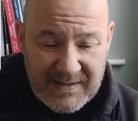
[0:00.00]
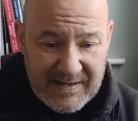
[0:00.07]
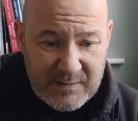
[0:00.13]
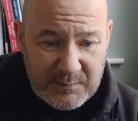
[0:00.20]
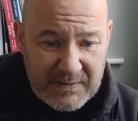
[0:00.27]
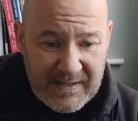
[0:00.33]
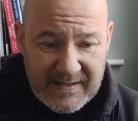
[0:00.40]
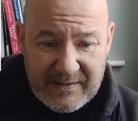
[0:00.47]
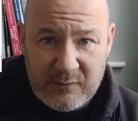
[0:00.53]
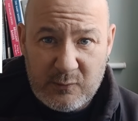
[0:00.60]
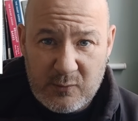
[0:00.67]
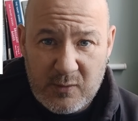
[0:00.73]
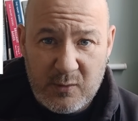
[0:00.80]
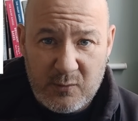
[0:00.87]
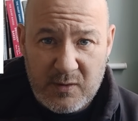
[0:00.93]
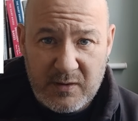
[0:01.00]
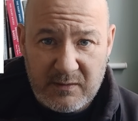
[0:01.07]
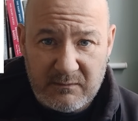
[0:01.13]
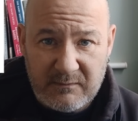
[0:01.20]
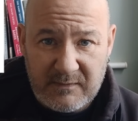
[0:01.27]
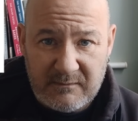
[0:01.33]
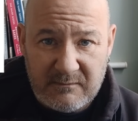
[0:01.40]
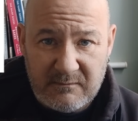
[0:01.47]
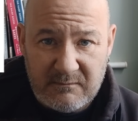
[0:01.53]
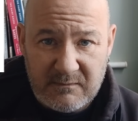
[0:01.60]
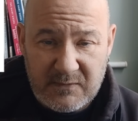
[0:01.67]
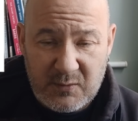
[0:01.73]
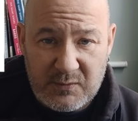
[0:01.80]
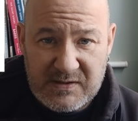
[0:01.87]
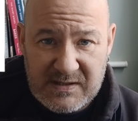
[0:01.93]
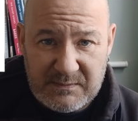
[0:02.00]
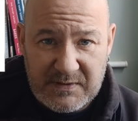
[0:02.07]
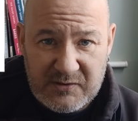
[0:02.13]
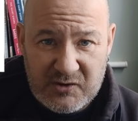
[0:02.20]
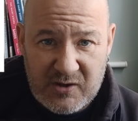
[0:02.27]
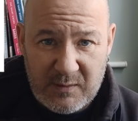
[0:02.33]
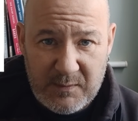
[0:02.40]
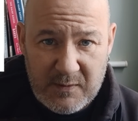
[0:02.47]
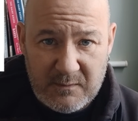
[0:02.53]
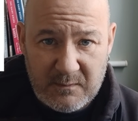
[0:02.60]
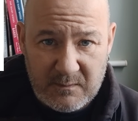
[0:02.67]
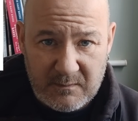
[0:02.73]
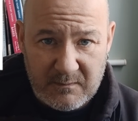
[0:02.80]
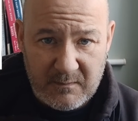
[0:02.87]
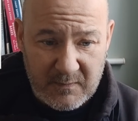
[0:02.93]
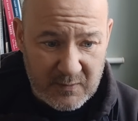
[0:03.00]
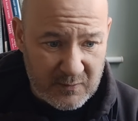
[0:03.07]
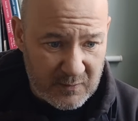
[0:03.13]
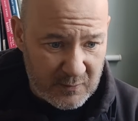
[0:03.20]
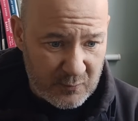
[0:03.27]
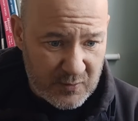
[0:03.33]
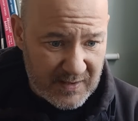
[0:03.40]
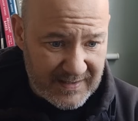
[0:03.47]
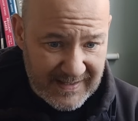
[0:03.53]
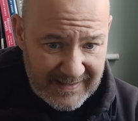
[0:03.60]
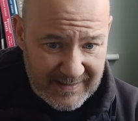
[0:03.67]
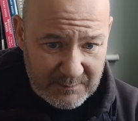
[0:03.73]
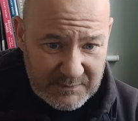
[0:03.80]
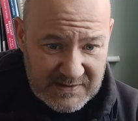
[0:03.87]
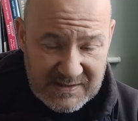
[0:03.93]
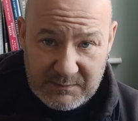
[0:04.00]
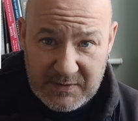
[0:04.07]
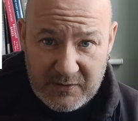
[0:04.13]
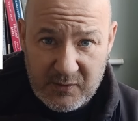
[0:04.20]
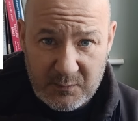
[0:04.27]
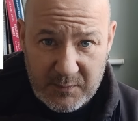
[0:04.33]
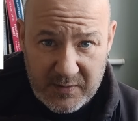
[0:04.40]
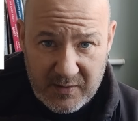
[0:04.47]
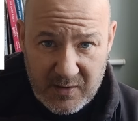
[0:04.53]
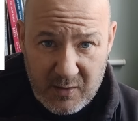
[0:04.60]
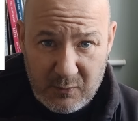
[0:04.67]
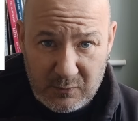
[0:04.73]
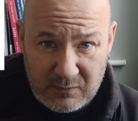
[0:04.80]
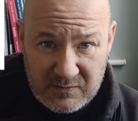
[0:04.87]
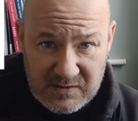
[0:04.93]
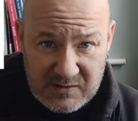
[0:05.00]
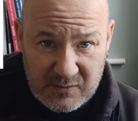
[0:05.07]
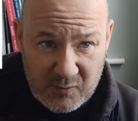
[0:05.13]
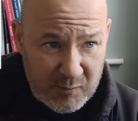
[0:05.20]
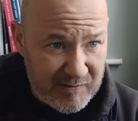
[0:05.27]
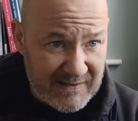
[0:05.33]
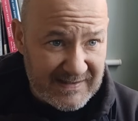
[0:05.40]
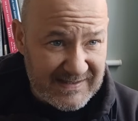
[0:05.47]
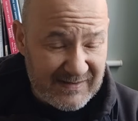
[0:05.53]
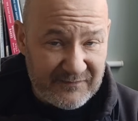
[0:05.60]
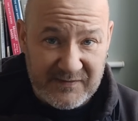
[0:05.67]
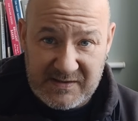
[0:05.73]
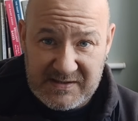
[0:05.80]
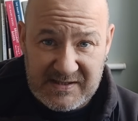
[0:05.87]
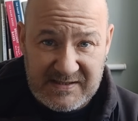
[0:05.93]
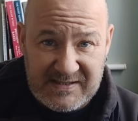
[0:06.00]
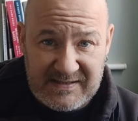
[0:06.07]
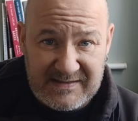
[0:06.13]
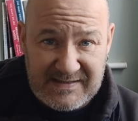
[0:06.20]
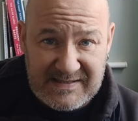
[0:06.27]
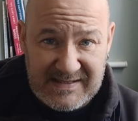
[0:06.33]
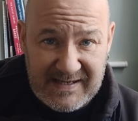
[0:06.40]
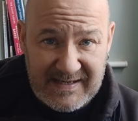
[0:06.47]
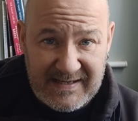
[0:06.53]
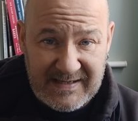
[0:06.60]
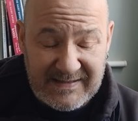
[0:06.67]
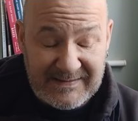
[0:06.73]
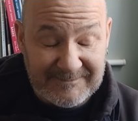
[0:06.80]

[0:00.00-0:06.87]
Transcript: get a player who can do a similar job, who can get them similar number of goals, who brings that versatility,